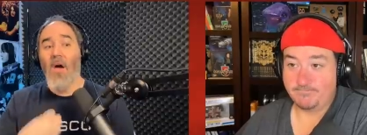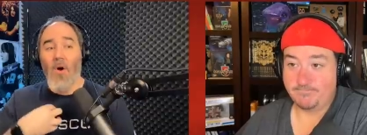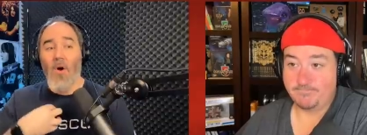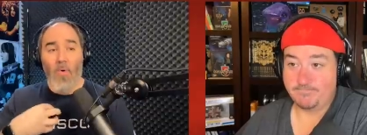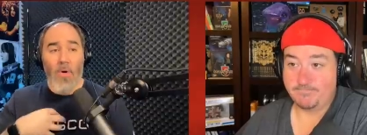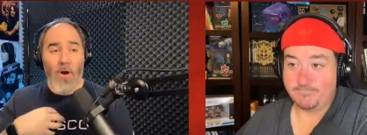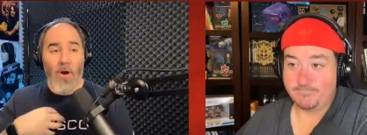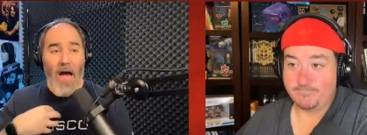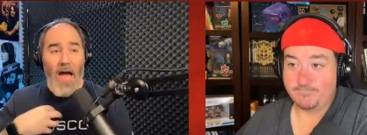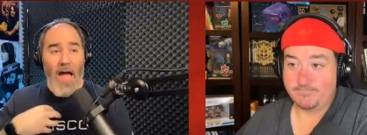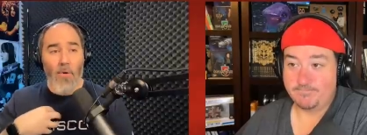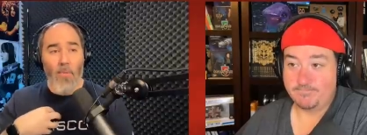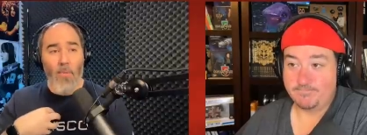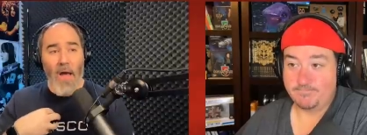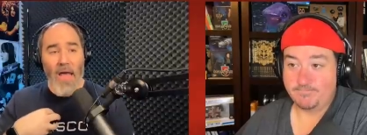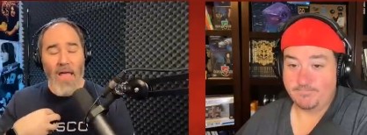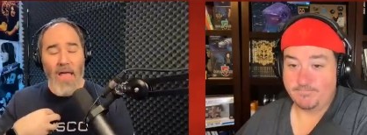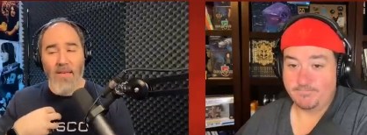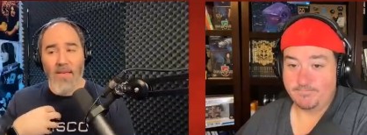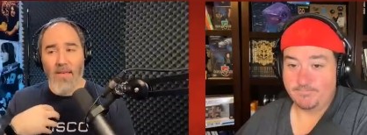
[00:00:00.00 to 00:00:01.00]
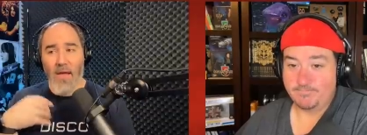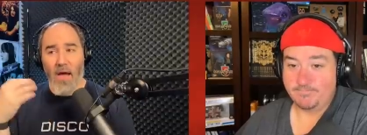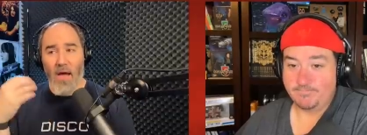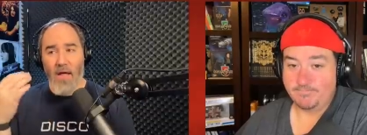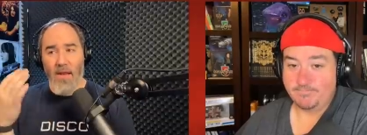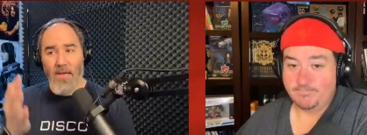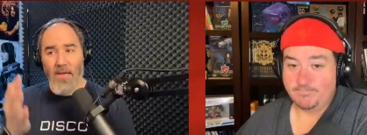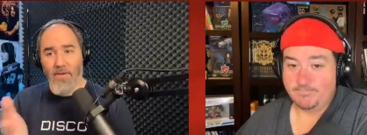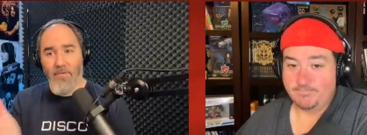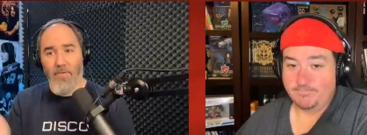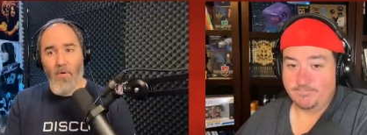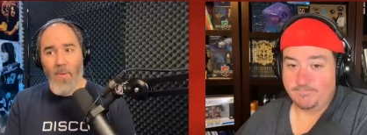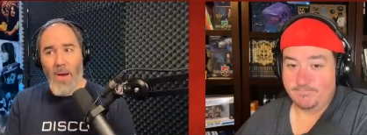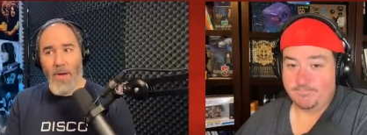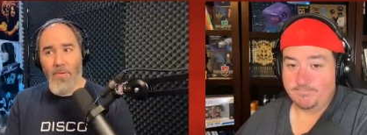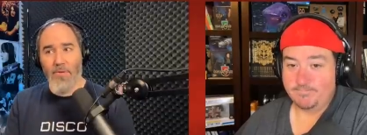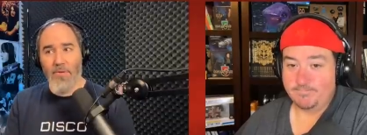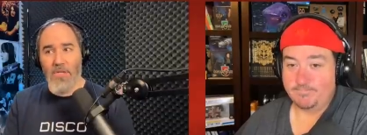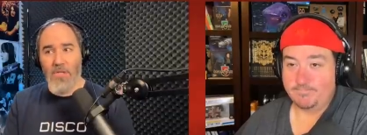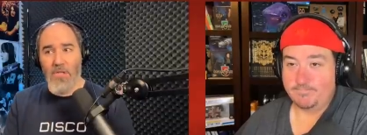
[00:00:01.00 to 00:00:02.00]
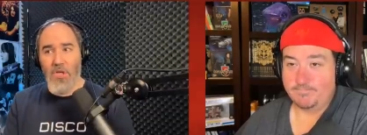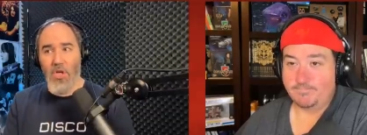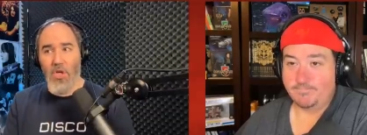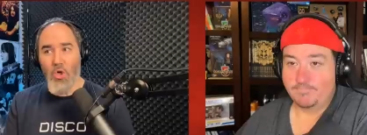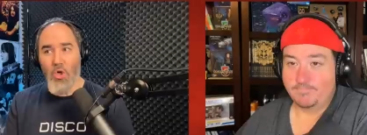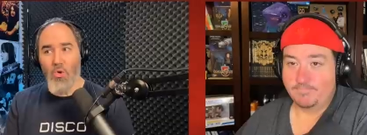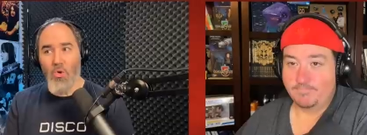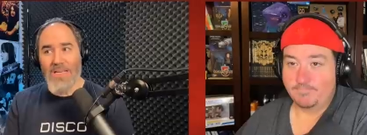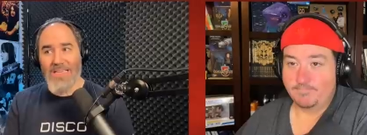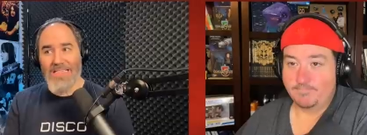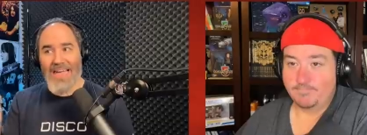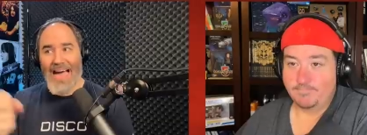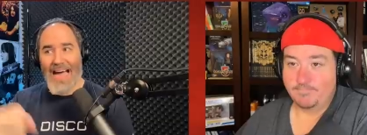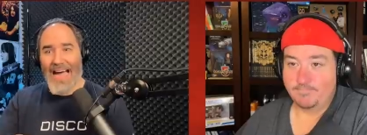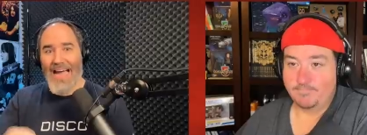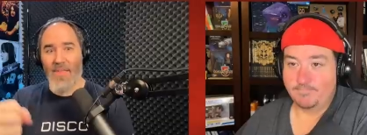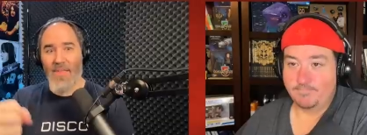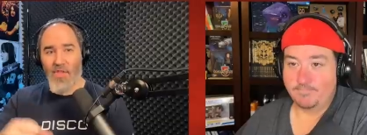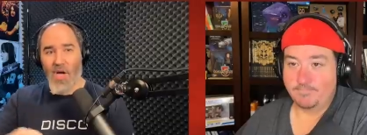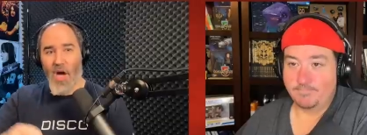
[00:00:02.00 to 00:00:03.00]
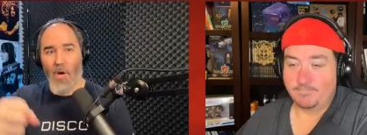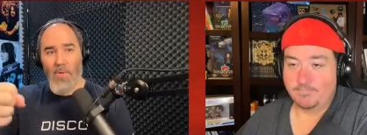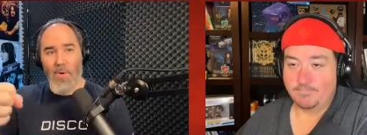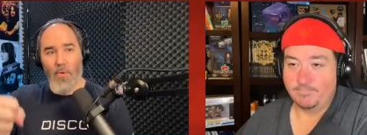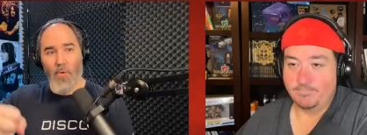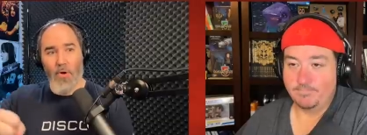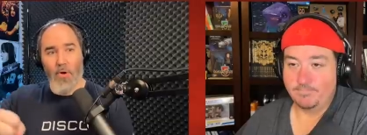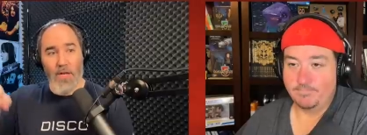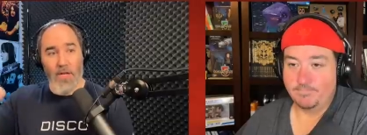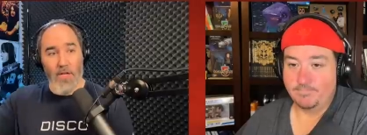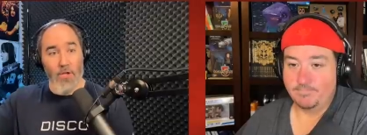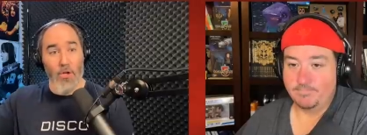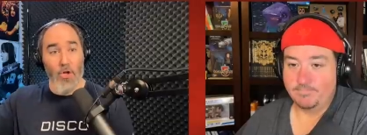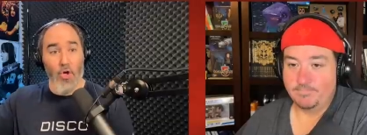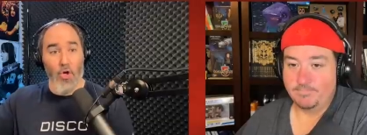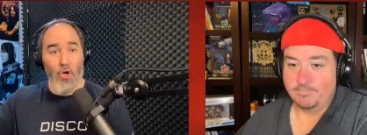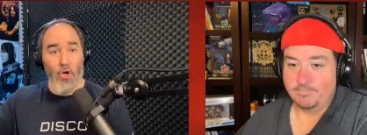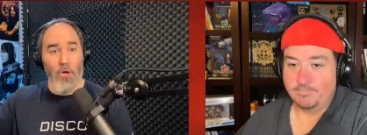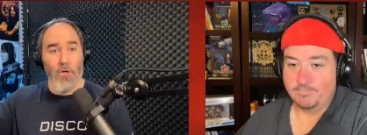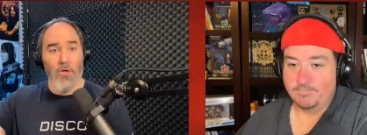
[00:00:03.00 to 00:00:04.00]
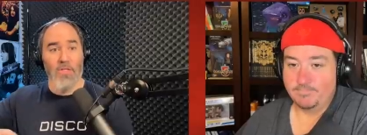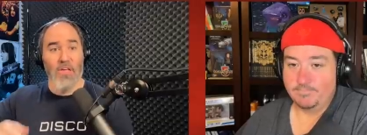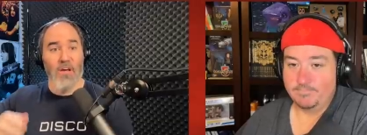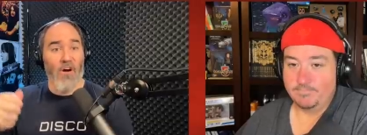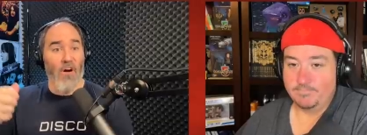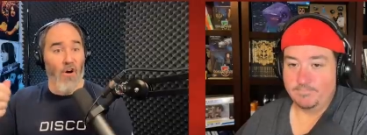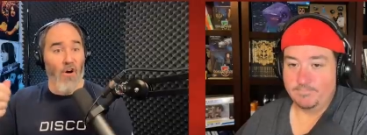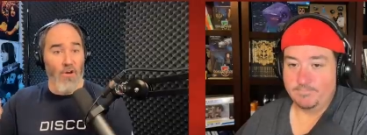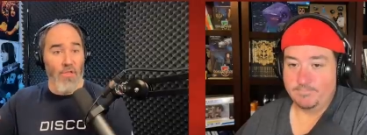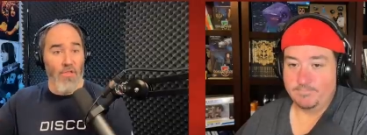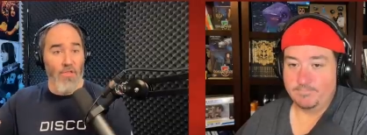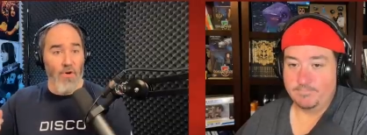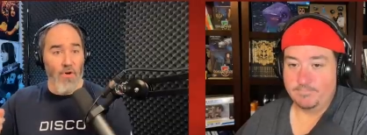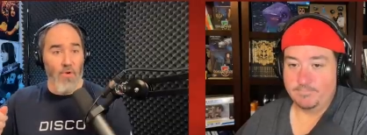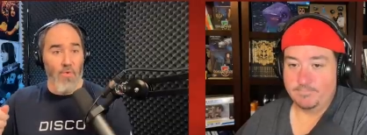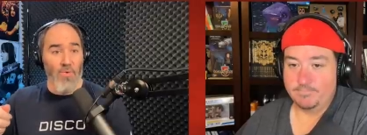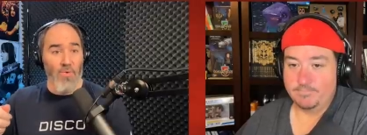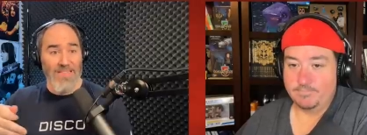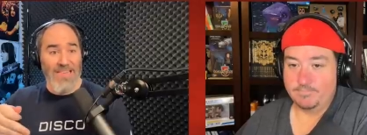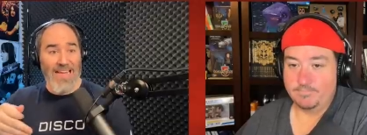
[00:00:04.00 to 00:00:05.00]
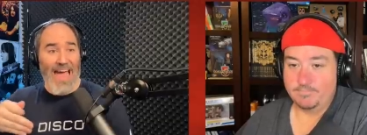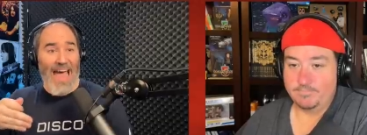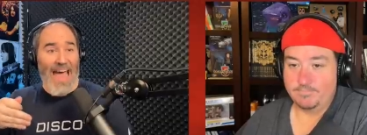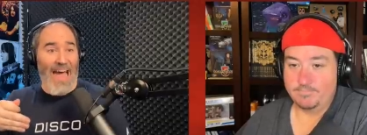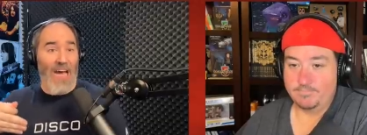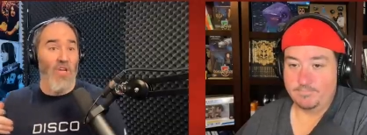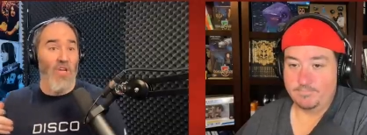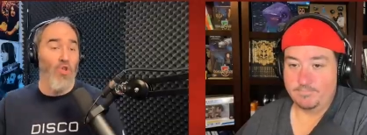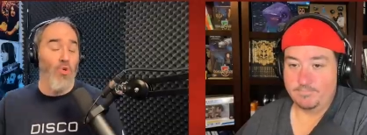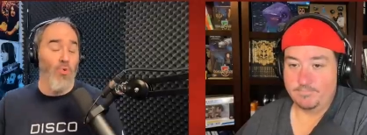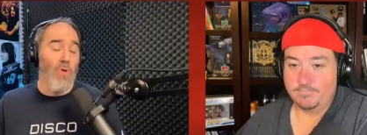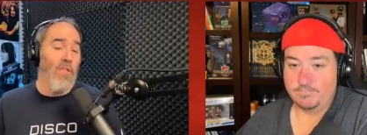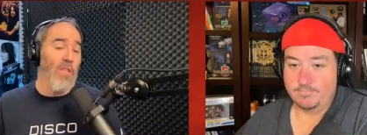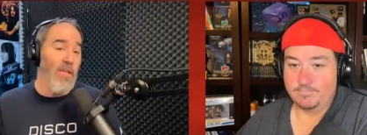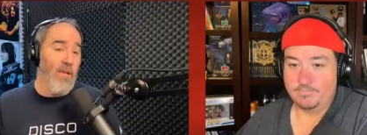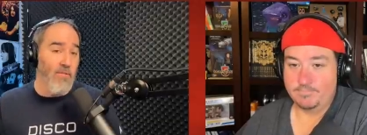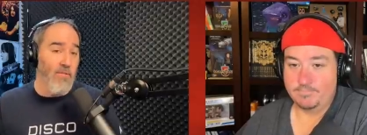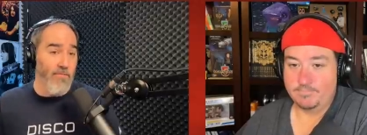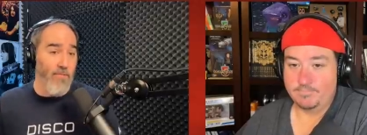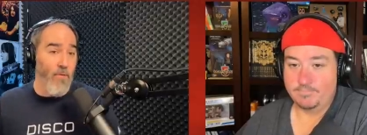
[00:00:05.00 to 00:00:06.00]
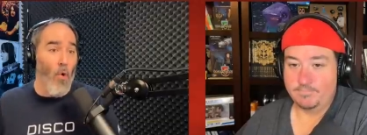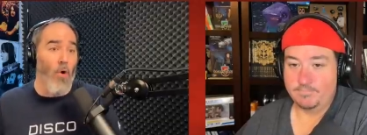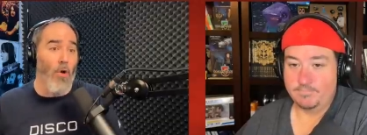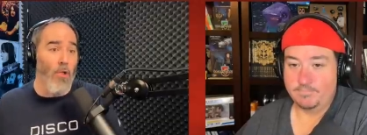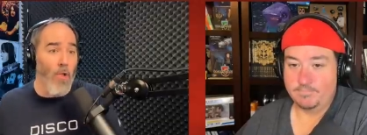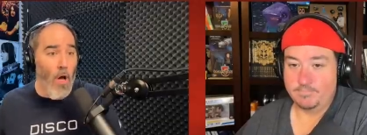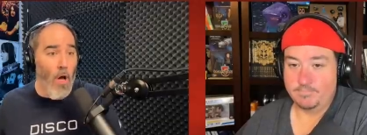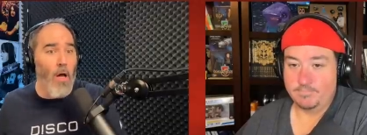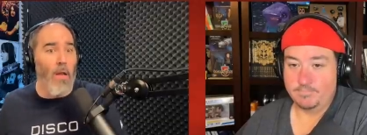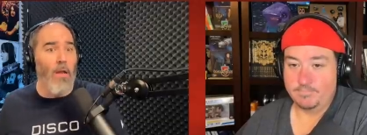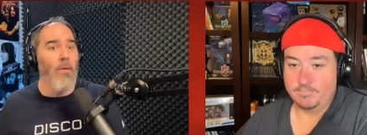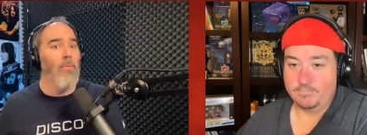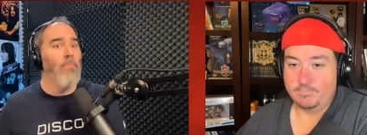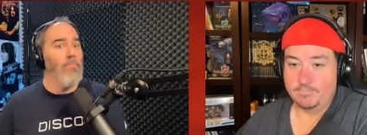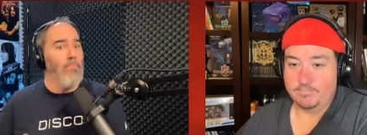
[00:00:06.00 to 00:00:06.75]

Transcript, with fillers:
Speaker 1: Where I went on a different route than you is I thought we were going to learn that Arthur was actually a Vorlon